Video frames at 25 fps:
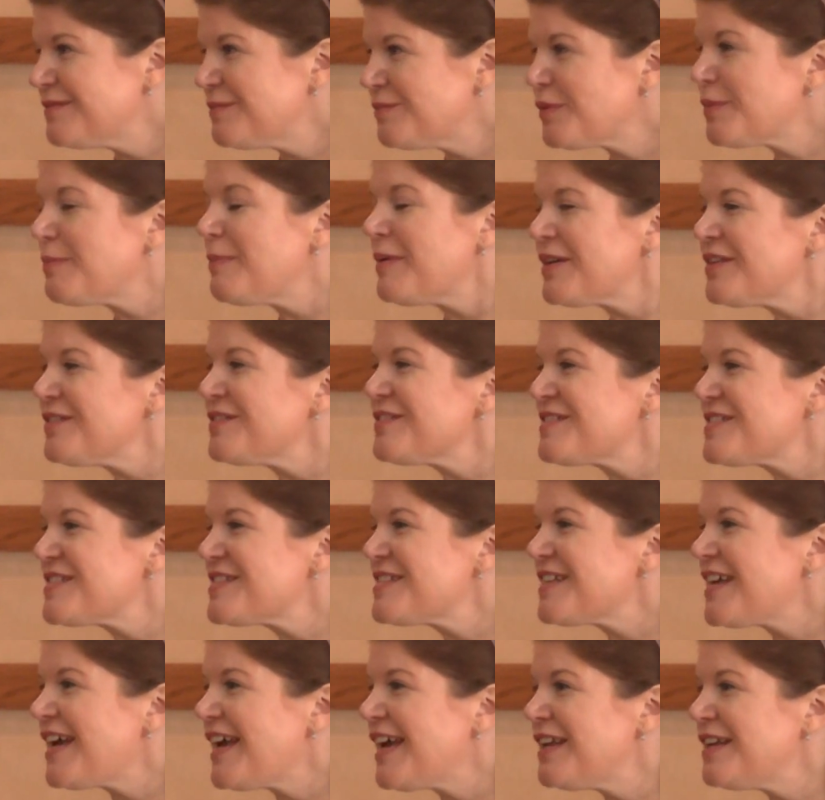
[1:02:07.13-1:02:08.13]
Rebuttals
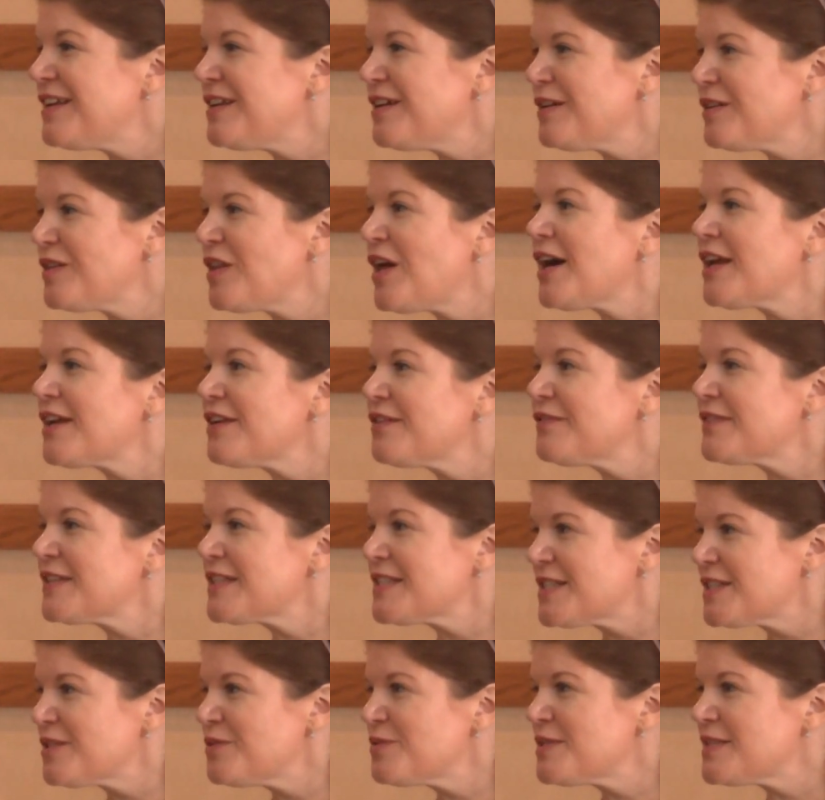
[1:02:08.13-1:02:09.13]
and a lot of
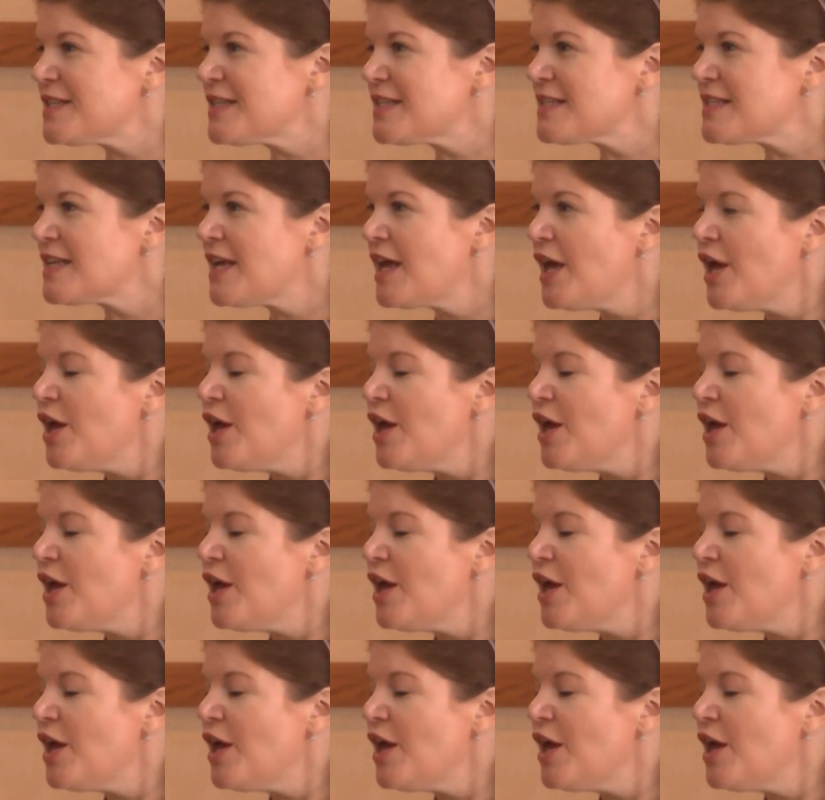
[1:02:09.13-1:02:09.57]
excuses.